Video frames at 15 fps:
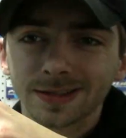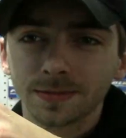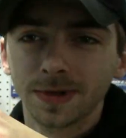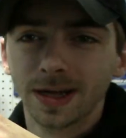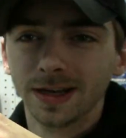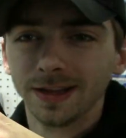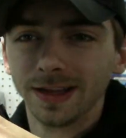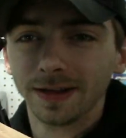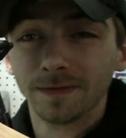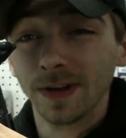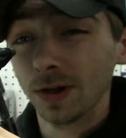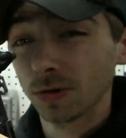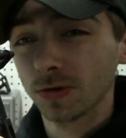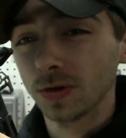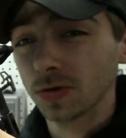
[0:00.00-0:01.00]
get some kind of like
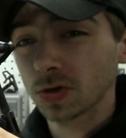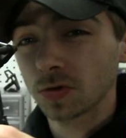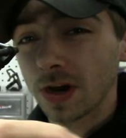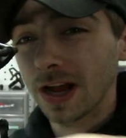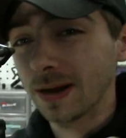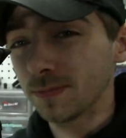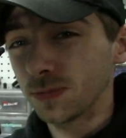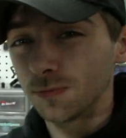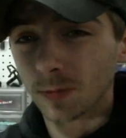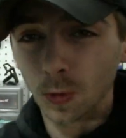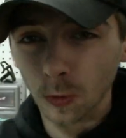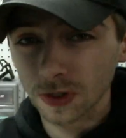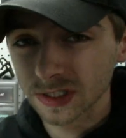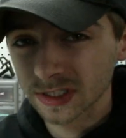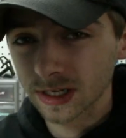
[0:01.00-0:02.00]
velcro strap
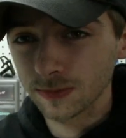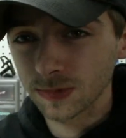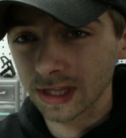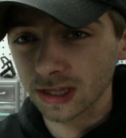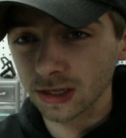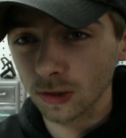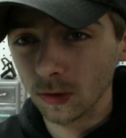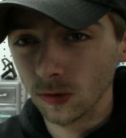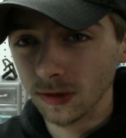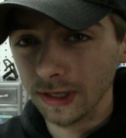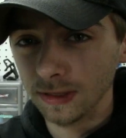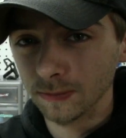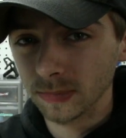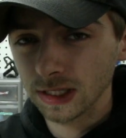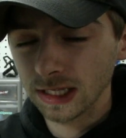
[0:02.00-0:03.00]
or something to
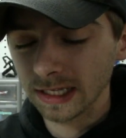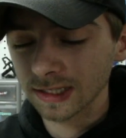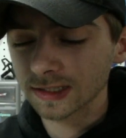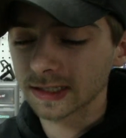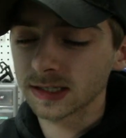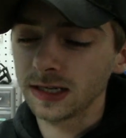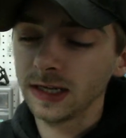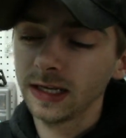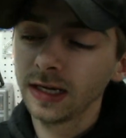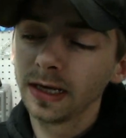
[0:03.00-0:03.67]
hold it in place.